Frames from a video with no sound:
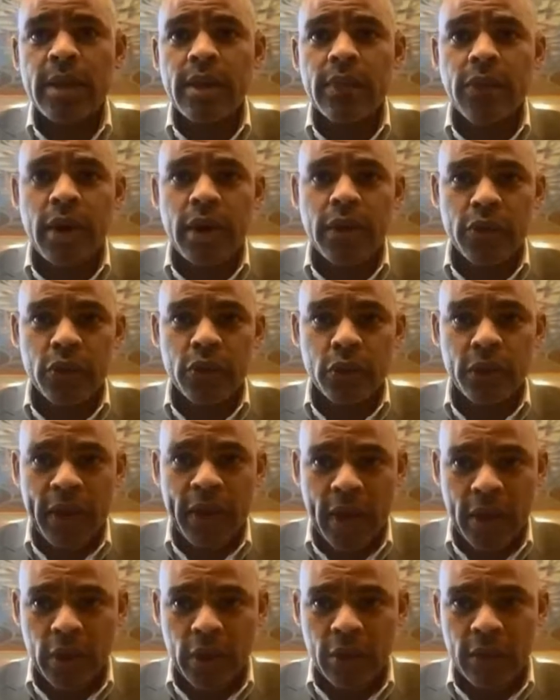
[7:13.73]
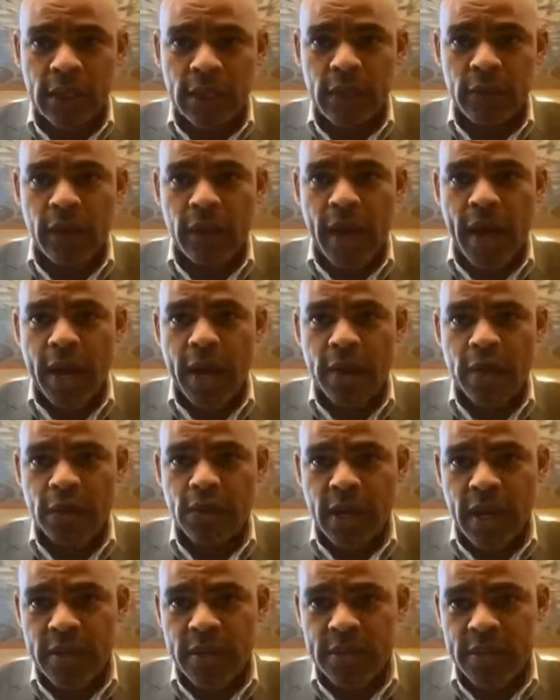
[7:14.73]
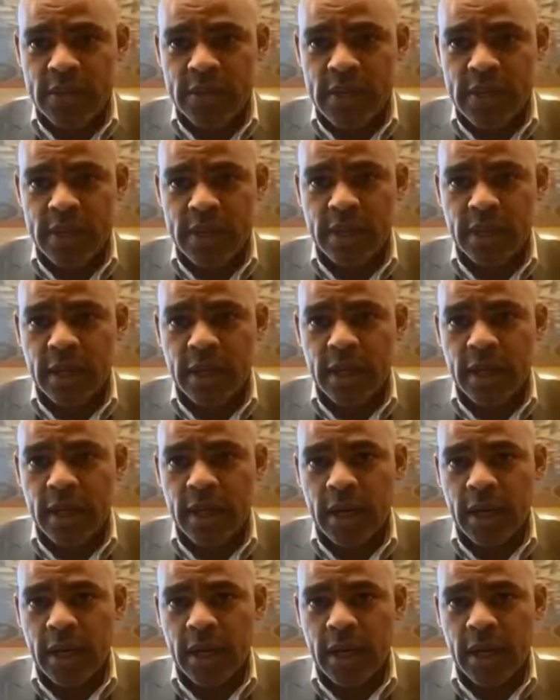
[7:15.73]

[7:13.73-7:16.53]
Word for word: that you cannot leave the house and seek uh,